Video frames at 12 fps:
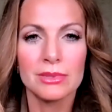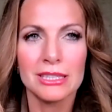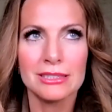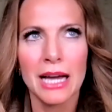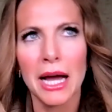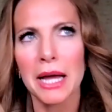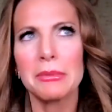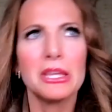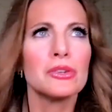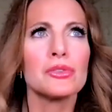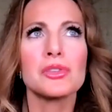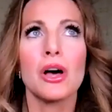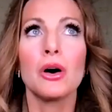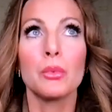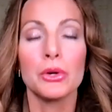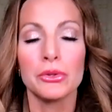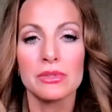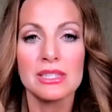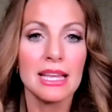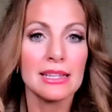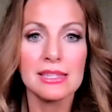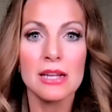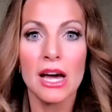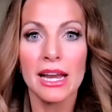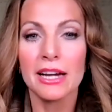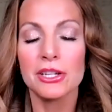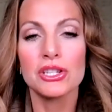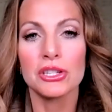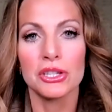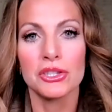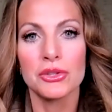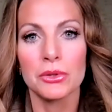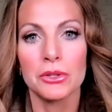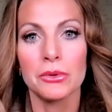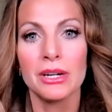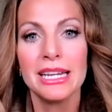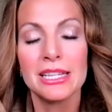time heals all wounds. That's not actually true.